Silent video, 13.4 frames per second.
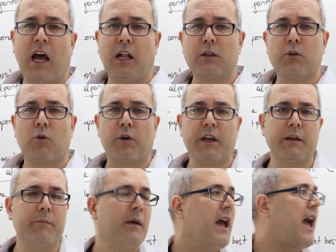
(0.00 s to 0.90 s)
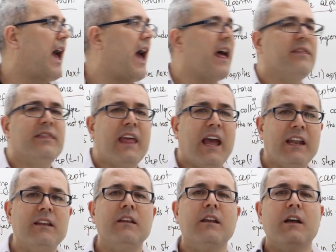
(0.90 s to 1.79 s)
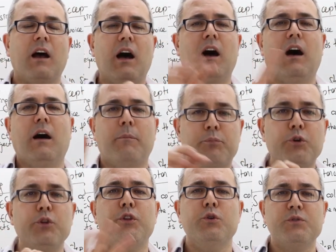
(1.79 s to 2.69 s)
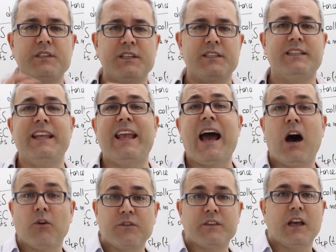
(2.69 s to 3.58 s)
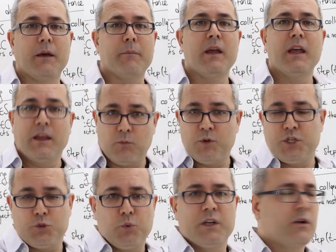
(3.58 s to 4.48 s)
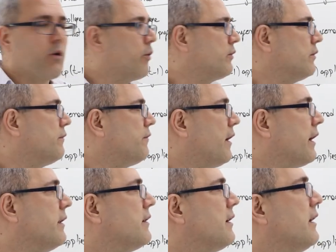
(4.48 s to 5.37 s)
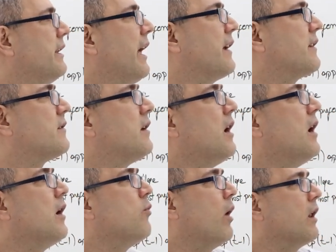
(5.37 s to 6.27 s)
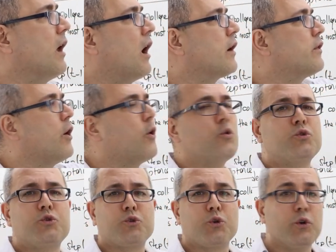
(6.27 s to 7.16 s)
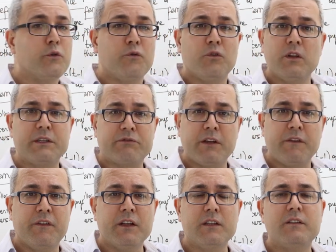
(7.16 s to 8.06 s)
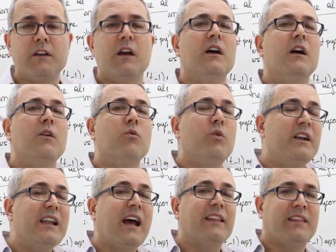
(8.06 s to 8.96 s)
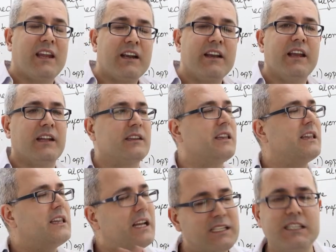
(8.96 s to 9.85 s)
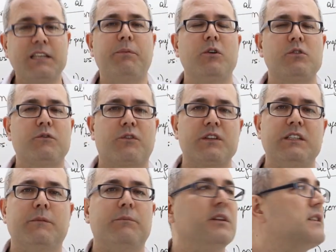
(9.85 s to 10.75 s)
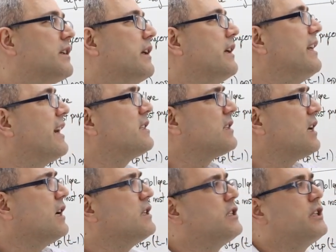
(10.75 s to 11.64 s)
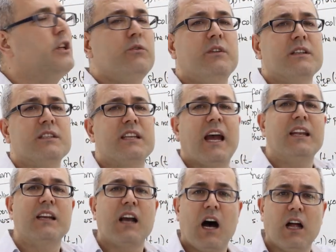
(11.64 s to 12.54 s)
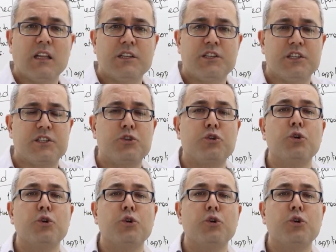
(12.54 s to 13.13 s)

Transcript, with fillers: algorithm and then uh, produces the outcome which we're going to find next well are those truthfully revealed we're not there yet let's suppose for simplicity yes students and colleges